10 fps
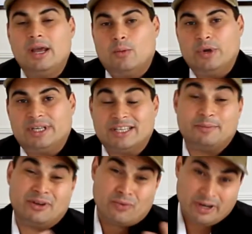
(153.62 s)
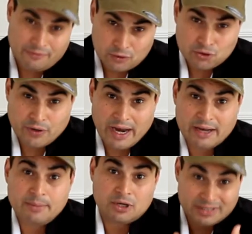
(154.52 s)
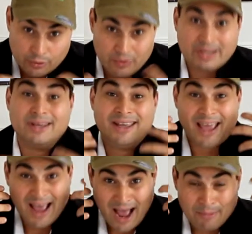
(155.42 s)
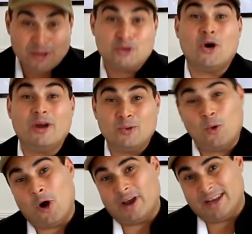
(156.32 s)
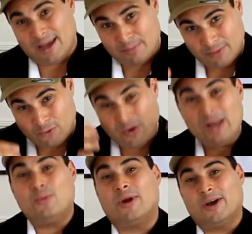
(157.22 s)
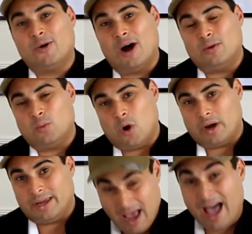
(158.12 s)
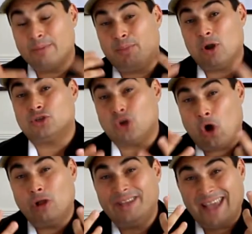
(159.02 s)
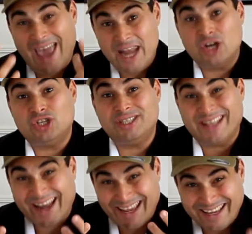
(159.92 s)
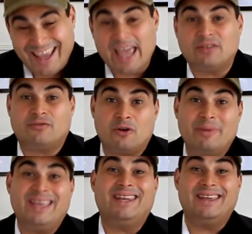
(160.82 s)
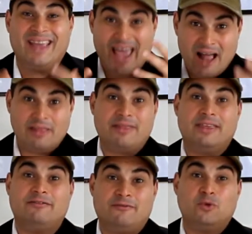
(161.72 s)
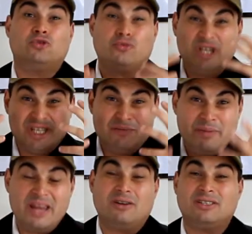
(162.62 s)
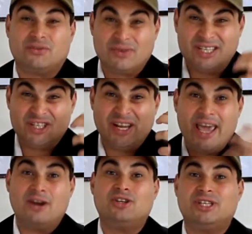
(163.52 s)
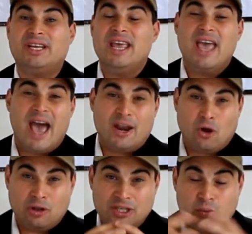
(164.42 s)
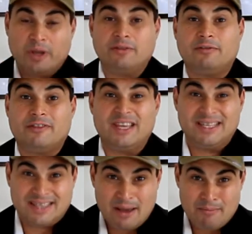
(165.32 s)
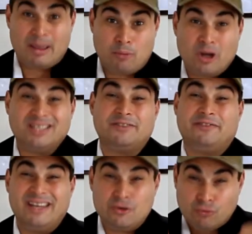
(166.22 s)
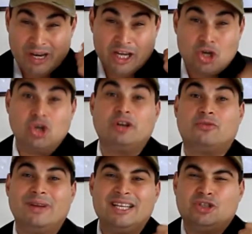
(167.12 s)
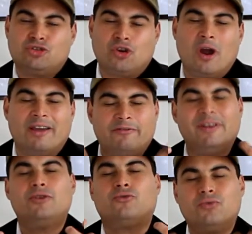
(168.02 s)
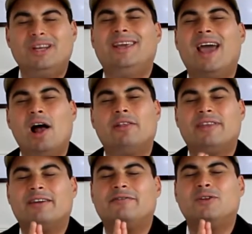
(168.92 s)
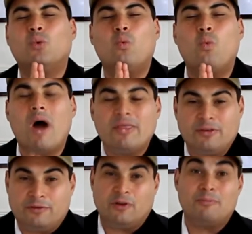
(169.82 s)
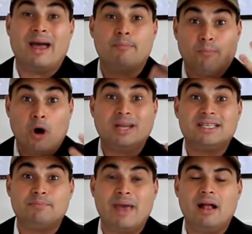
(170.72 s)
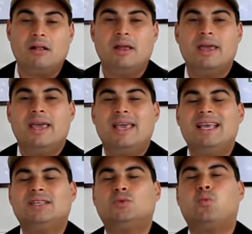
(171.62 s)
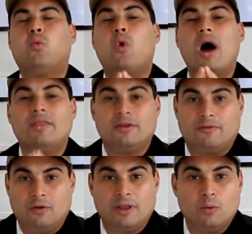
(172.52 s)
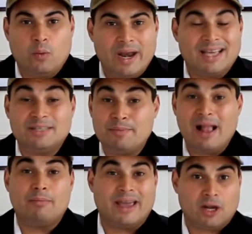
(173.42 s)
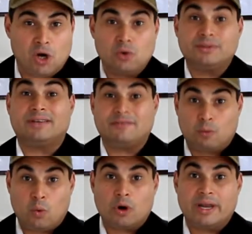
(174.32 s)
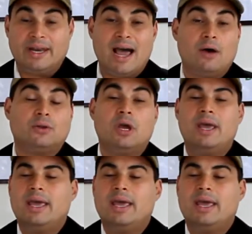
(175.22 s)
which has been really frustrating because I really am enjoying walking. I really want to go out walking. And plus, all the energy that I get from eating healthy food, rich in minerals, rich in energy, and all these wonderful things, my body is feeling really good, really strong. I'm feeling really healthy. I feel wonderful. My body smell is wonderful. That when I smell my clothes after working out,